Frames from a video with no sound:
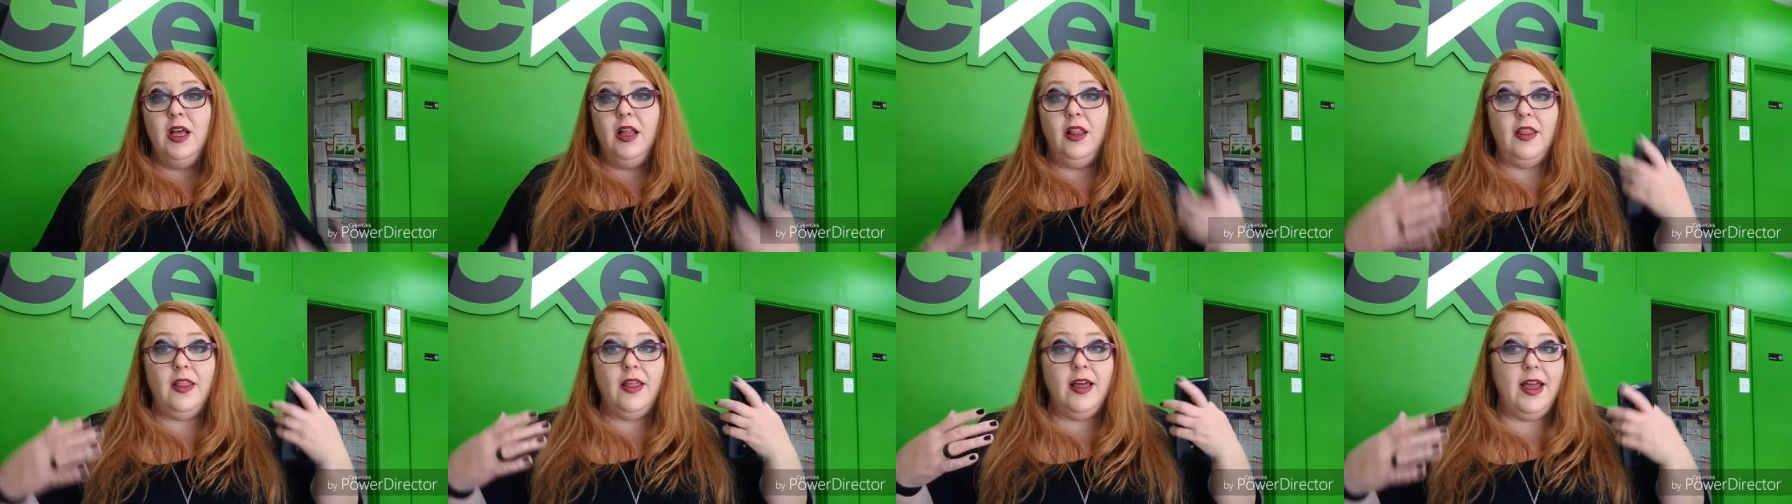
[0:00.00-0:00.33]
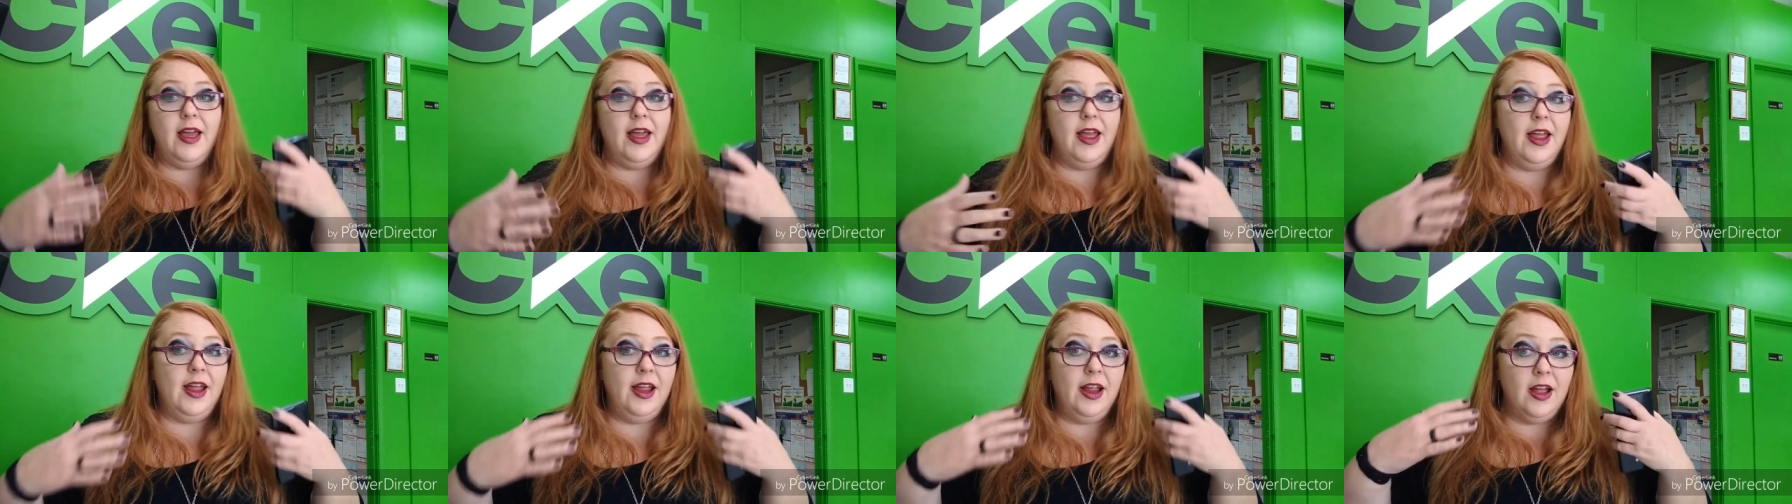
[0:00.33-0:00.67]

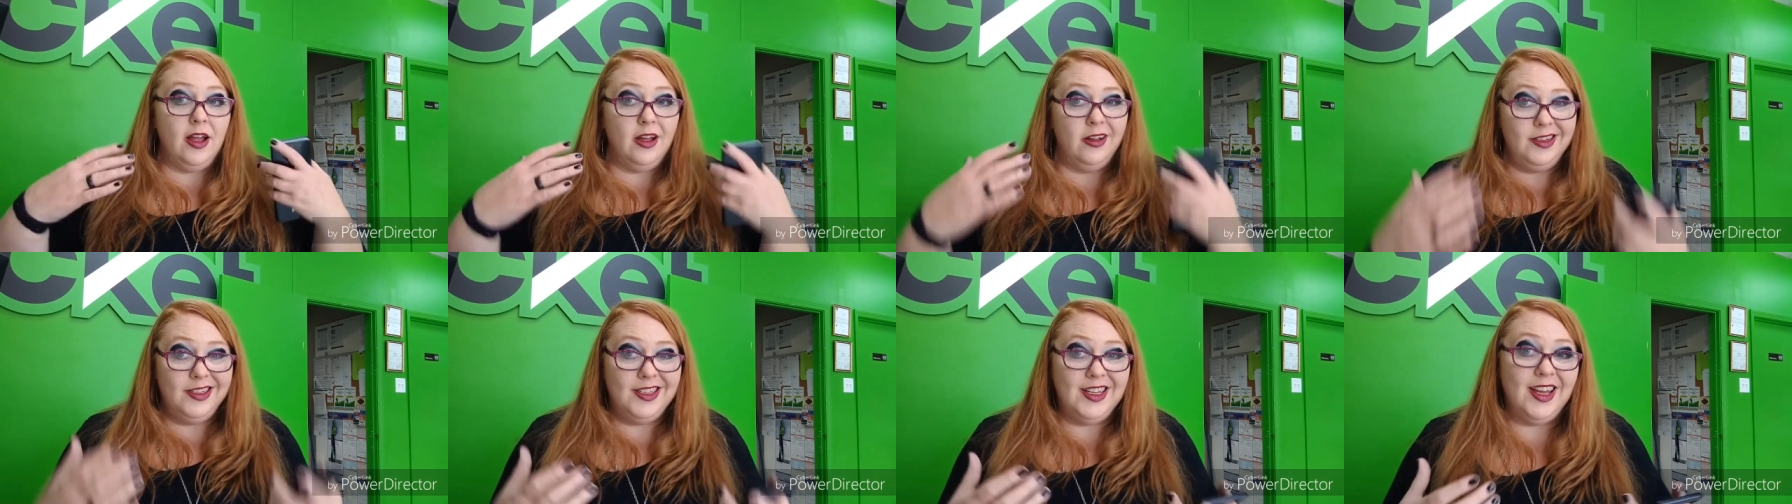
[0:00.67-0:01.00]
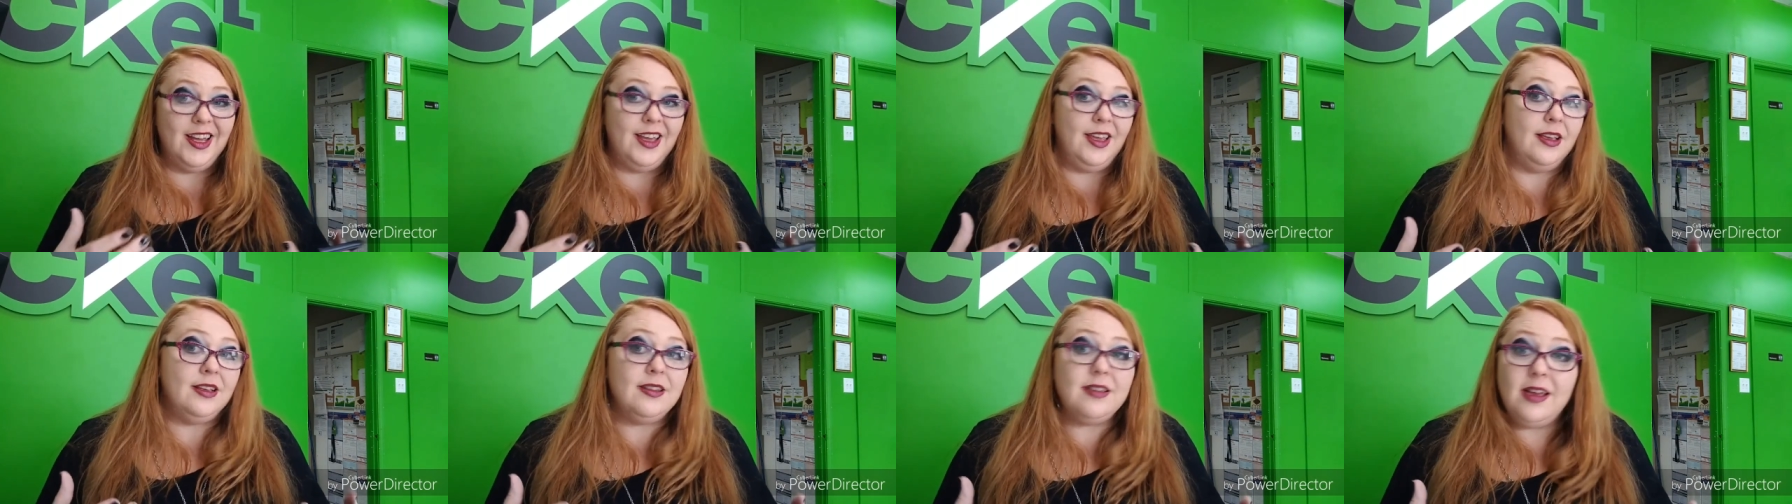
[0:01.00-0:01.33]
like
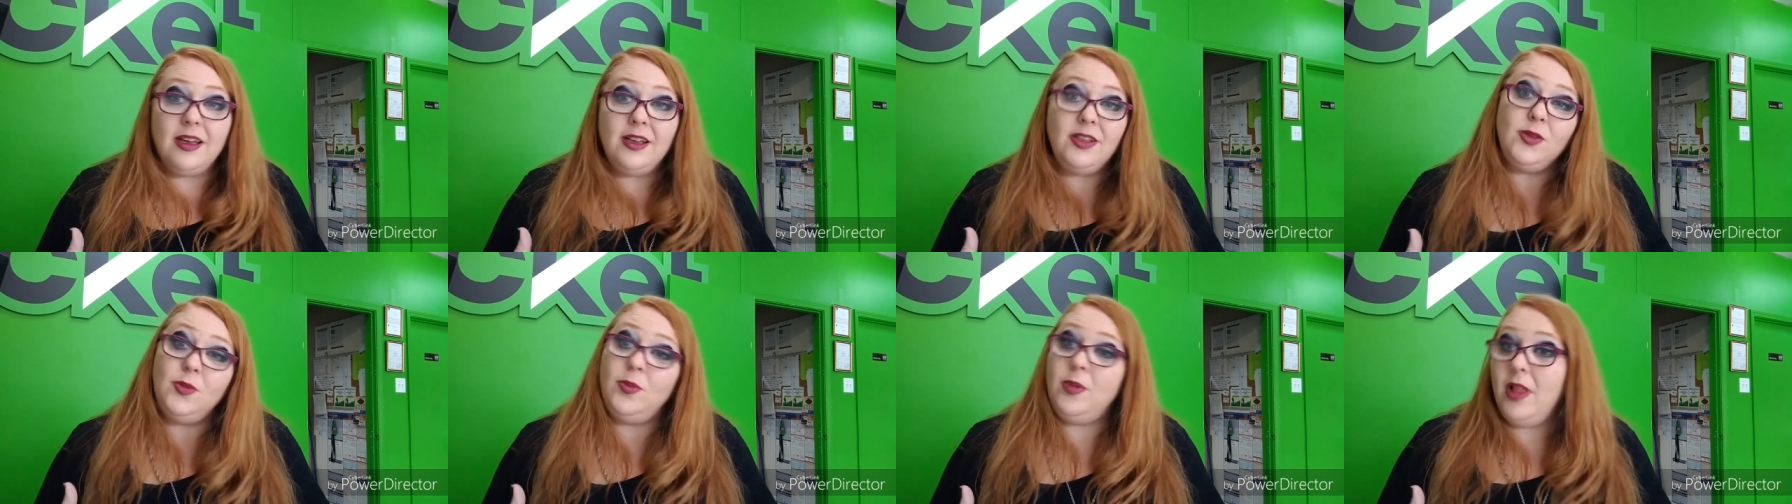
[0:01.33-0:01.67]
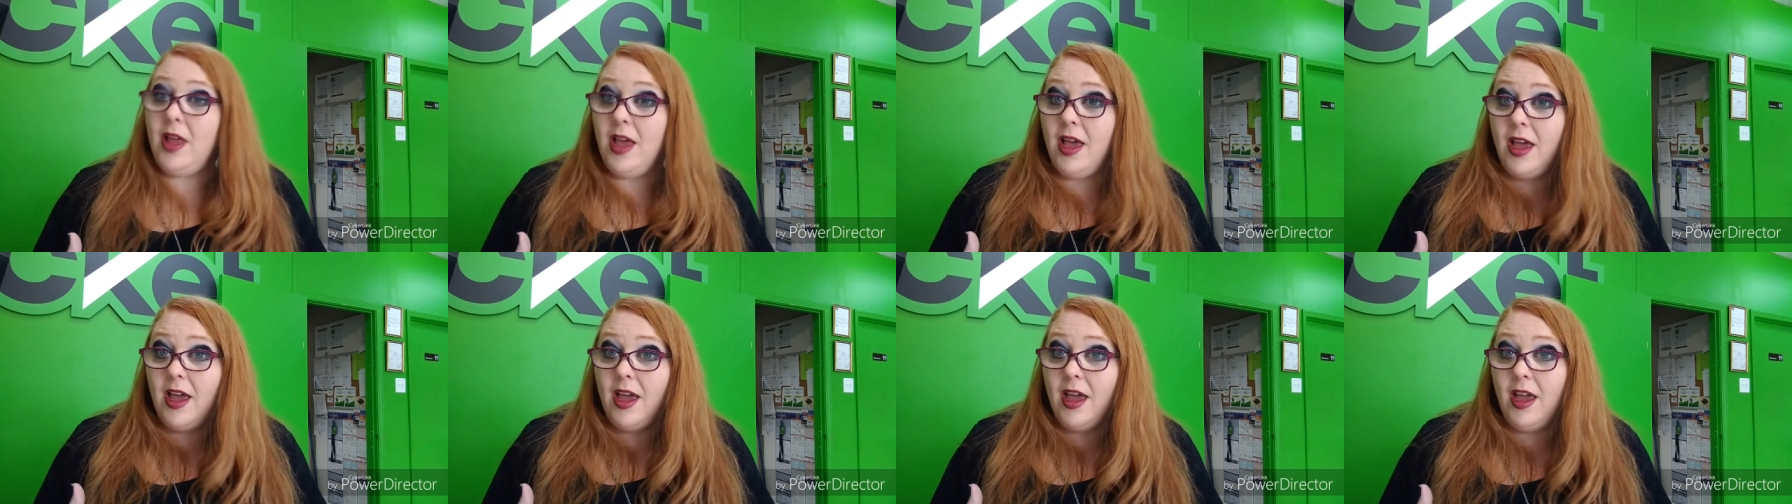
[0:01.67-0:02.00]
techies like to
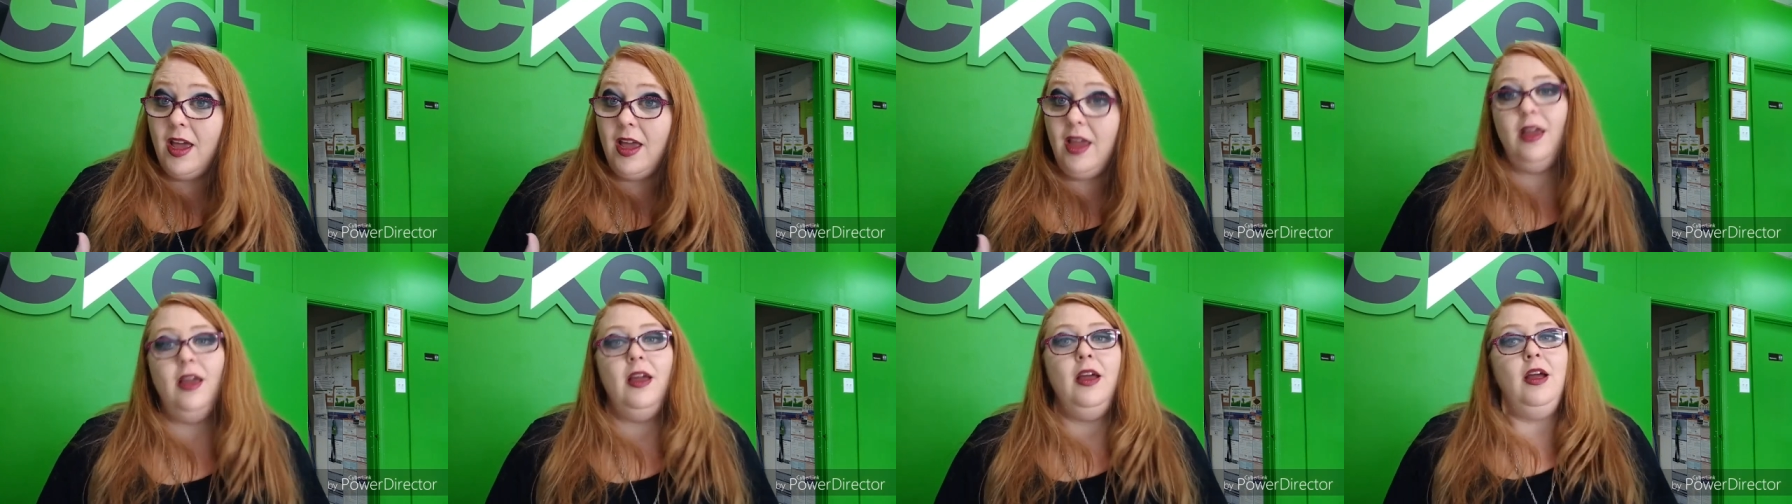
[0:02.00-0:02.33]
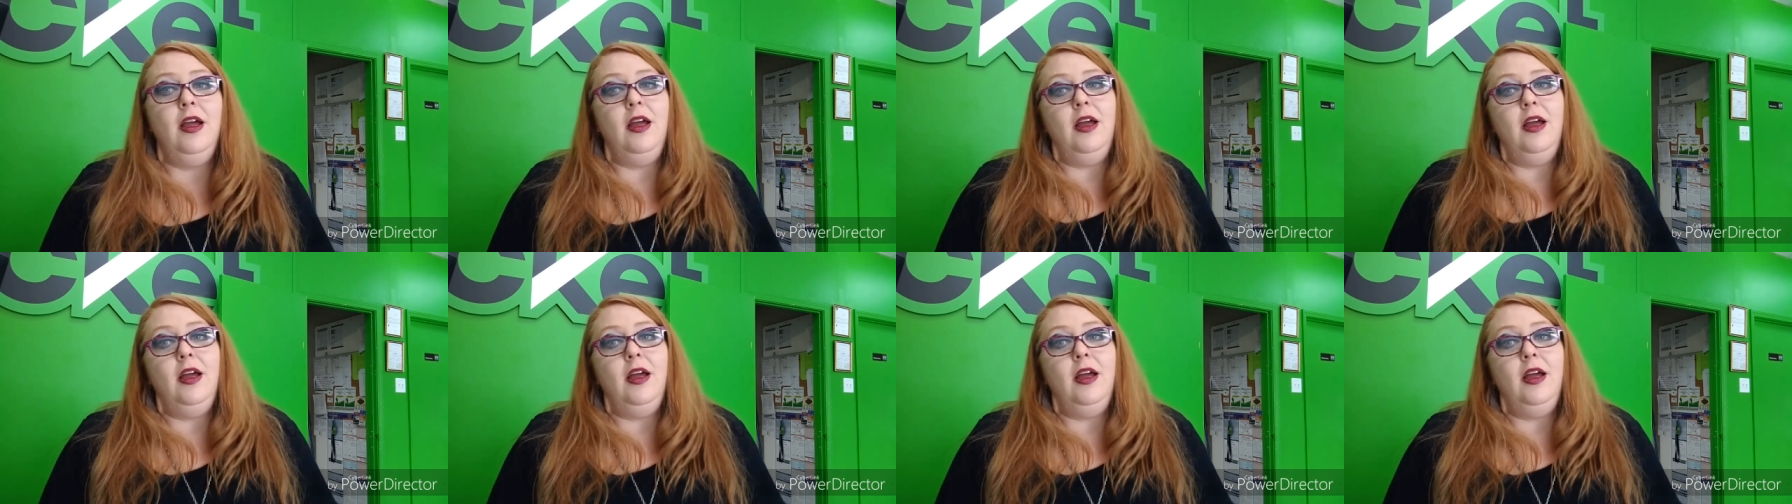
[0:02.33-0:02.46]
play,